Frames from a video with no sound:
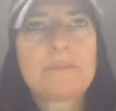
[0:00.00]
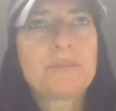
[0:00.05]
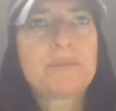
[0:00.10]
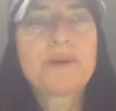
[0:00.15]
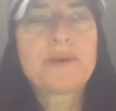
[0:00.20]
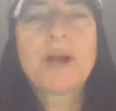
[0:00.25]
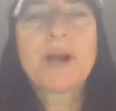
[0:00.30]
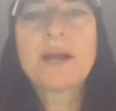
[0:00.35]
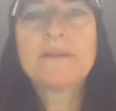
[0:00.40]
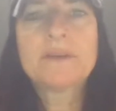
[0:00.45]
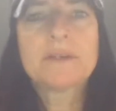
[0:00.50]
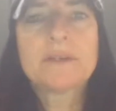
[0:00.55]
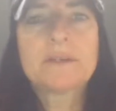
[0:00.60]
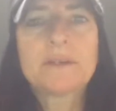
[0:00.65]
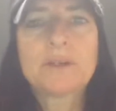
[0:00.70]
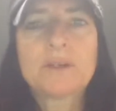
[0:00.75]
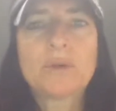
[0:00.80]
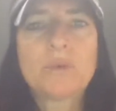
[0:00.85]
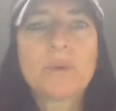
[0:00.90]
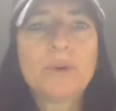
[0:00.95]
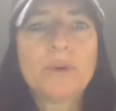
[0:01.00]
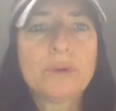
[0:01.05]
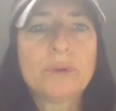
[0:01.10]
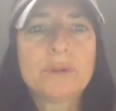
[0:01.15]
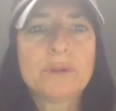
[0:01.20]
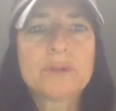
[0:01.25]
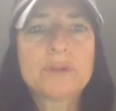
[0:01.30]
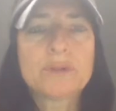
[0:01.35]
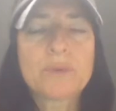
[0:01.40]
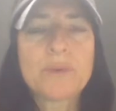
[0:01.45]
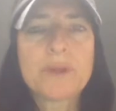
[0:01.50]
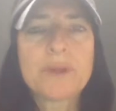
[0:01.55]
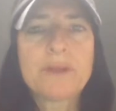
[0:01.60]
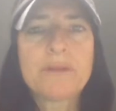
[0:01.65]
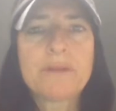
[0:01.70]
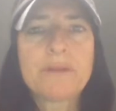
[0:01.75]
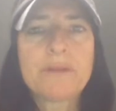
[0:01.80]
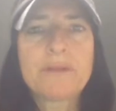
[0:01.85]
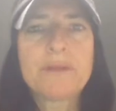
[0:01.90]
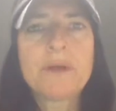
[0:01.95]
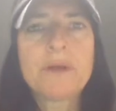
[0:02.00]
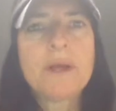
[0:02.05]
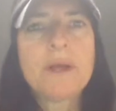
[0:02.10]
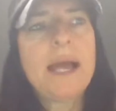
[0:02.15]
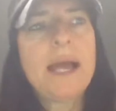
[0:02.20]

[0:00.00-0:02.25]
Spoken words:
private little world with,